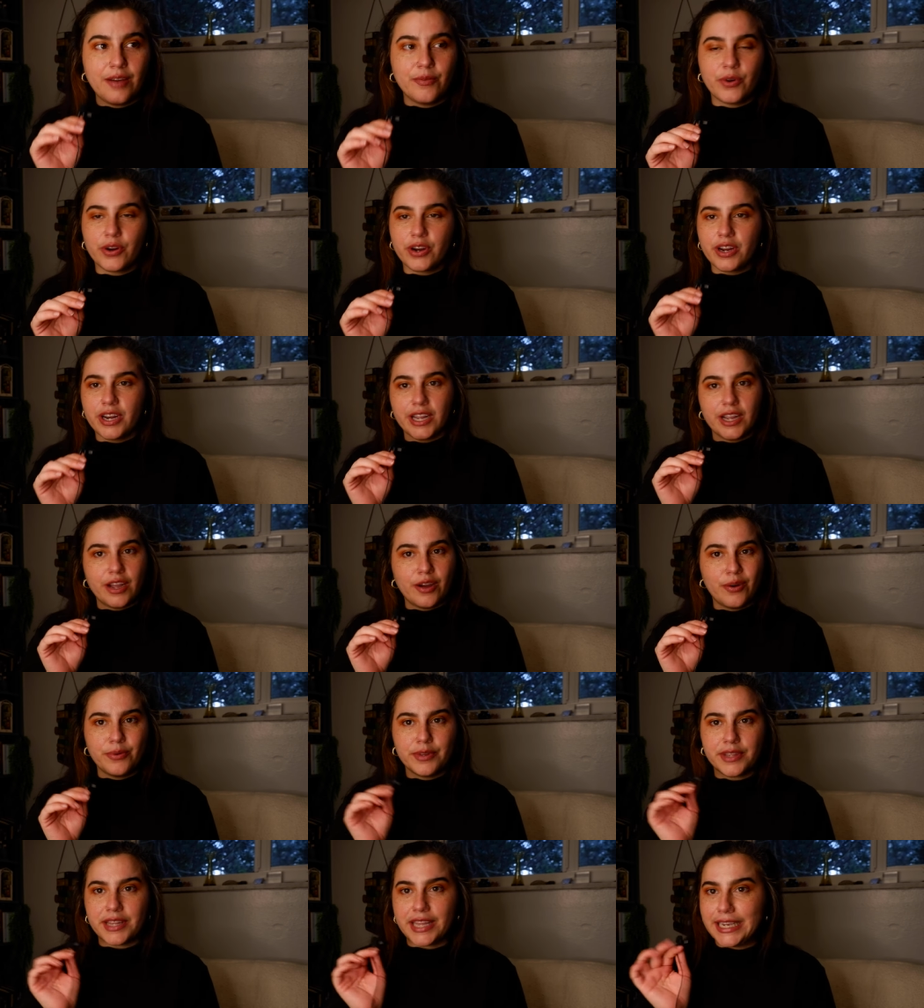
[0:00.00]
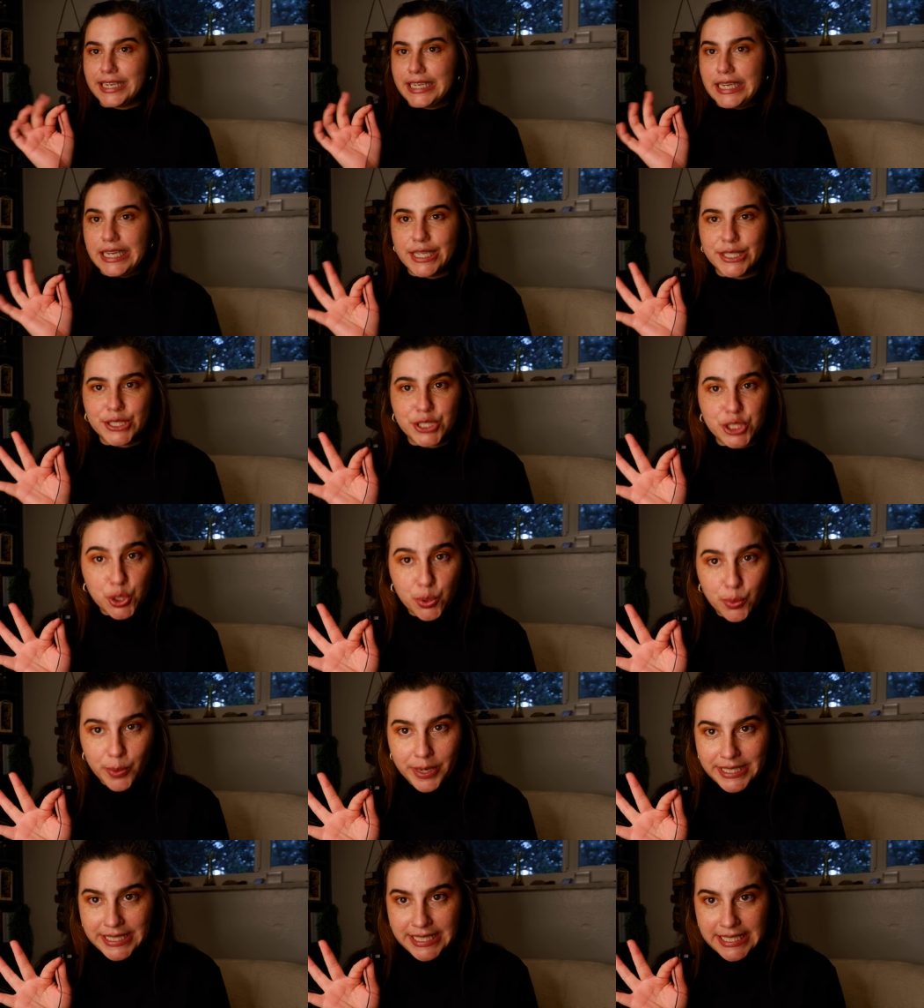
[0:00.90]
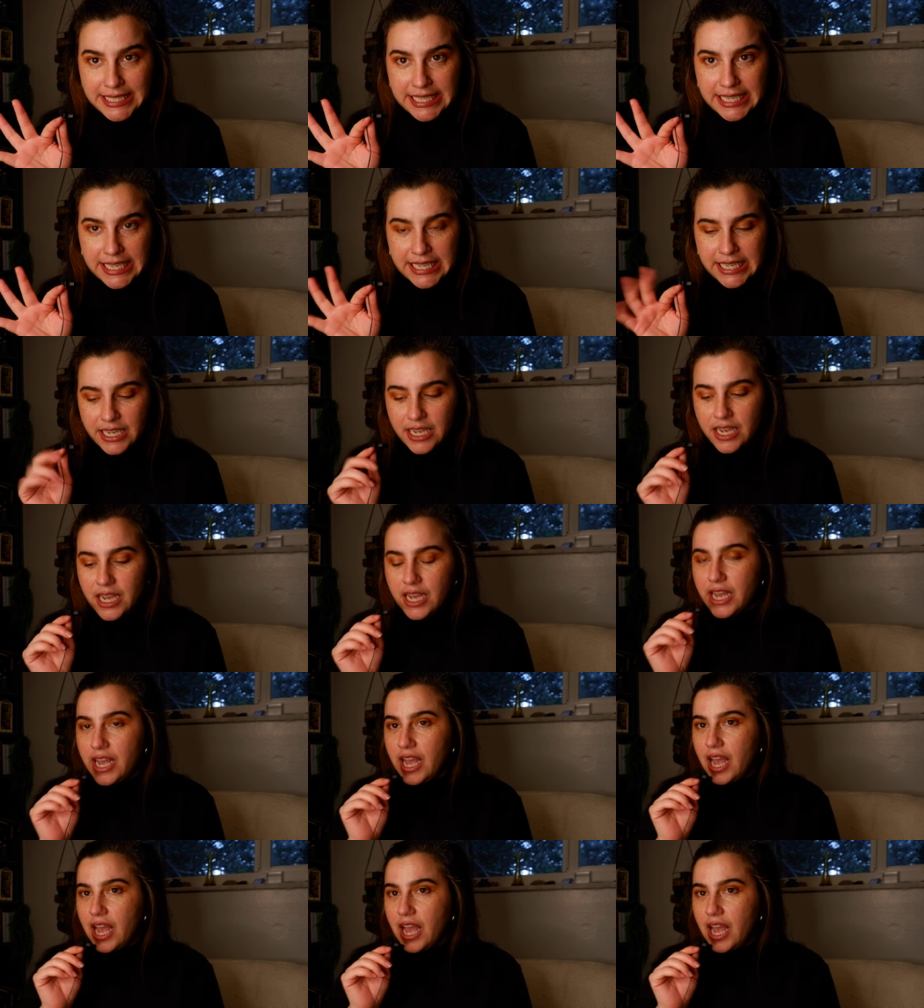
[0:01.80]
We're going to go with like 20,